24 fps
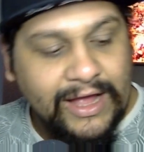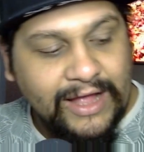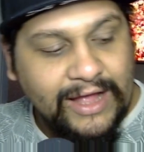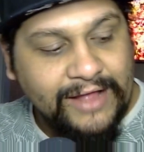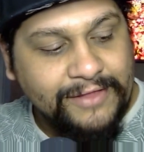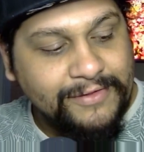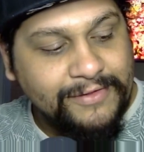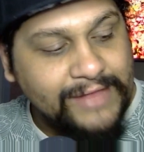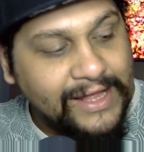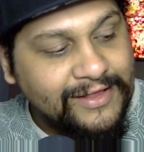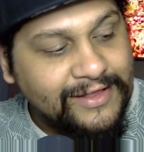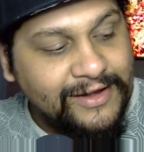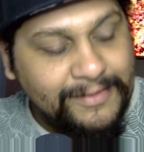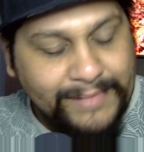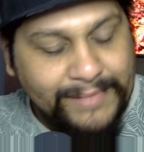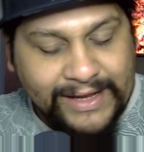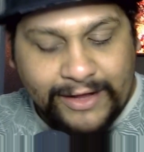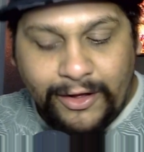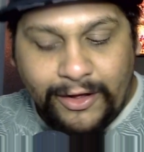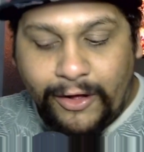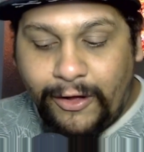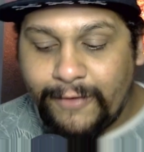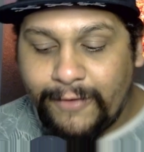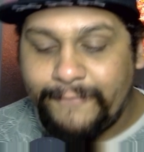So that's going to be
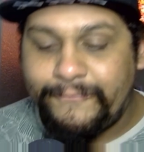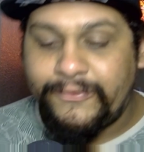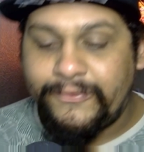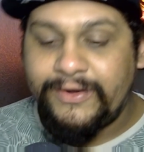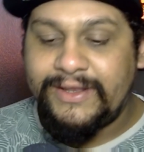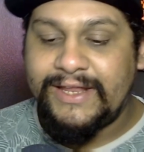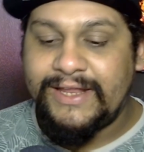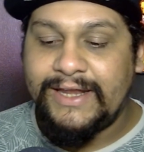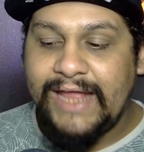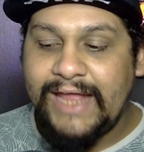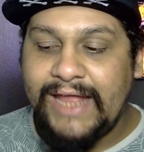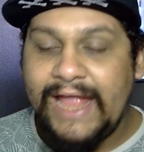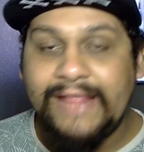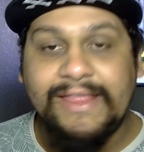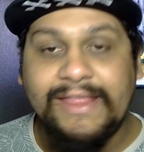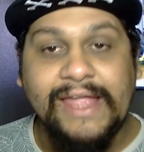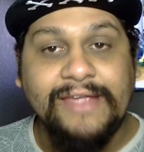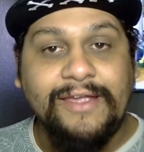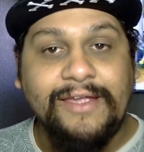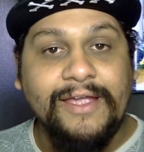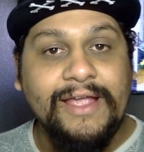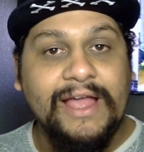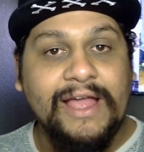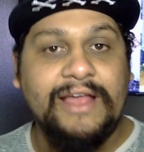all for today. Thank
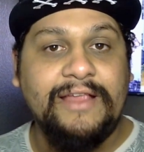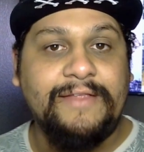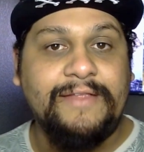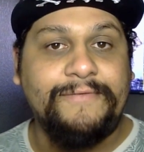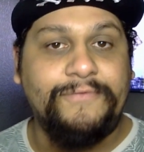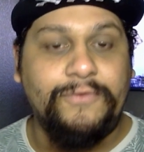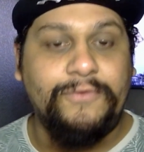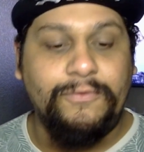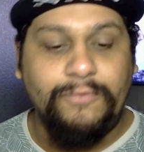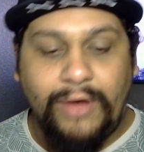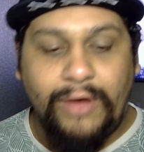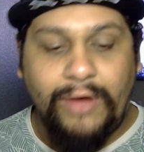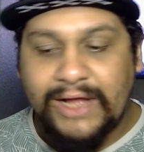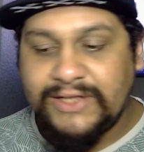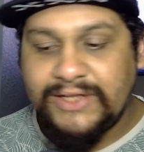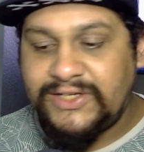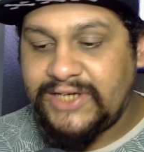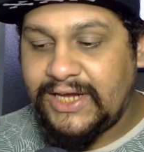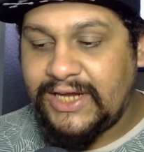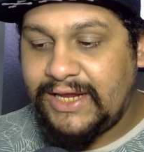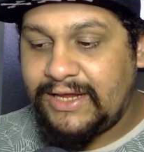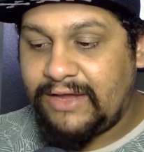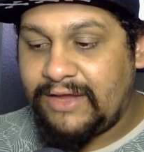you guys for watching.